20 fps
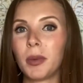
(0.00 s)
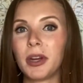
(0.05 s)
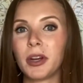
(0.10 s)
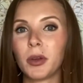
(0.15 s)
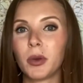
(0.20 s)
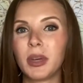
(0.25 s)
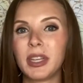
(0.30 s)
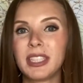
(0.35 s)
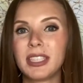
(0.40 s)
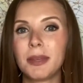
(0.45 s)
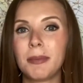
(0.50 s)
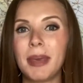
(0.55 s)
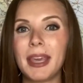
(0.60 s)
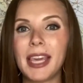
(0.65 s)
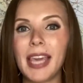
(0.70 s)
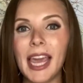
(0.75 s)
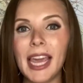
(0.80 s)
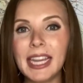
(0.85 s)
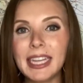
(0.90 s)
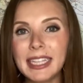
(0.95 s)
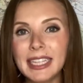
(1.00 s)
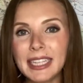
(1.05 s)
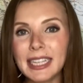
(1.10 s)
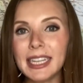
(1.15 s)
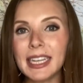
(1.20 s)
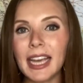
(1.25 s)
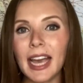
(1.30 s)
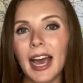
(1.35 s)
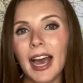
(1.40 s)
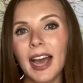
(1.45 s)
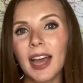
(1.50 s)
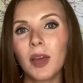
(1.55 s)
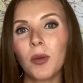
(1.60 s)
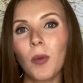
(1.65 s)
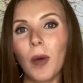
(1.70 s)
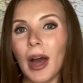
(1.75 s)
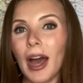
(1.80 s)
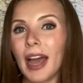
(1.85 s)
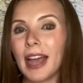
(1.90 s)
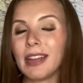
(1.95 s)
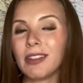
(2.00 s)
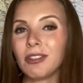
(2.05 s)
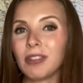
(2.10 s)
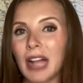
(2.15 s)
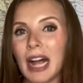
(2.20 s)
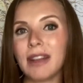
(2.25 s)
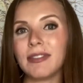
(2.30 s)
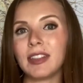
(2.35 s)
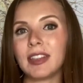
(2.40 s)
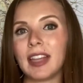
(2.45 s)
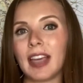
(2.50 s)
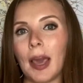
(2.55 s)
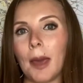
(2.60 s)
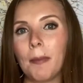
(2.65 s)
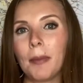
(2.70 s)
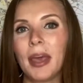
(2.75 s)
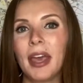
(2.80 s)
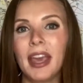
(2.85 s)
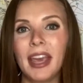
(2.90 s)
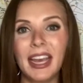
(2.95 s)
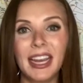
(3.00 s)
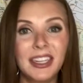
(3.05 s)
We are going to make a DIY lava lamp